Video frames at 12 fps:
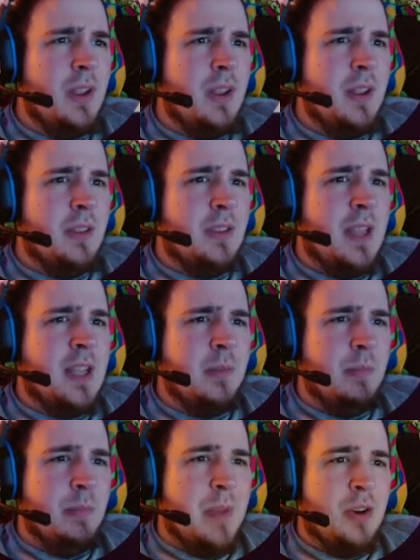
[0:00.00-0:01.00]
that's a
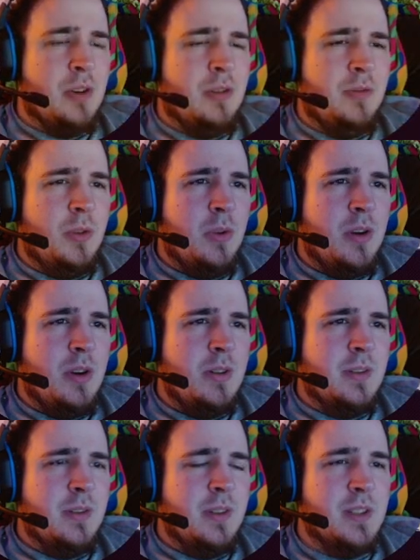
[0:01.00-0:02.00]
better floor.
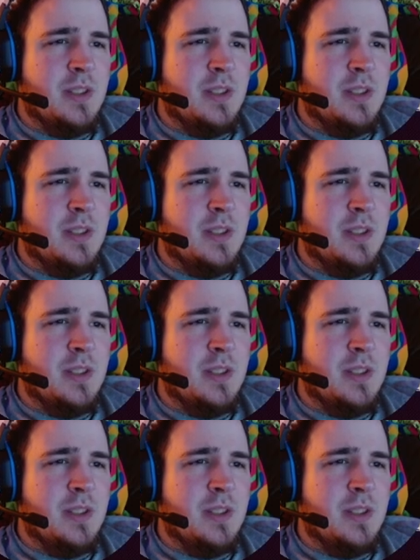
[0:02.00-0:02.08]
It's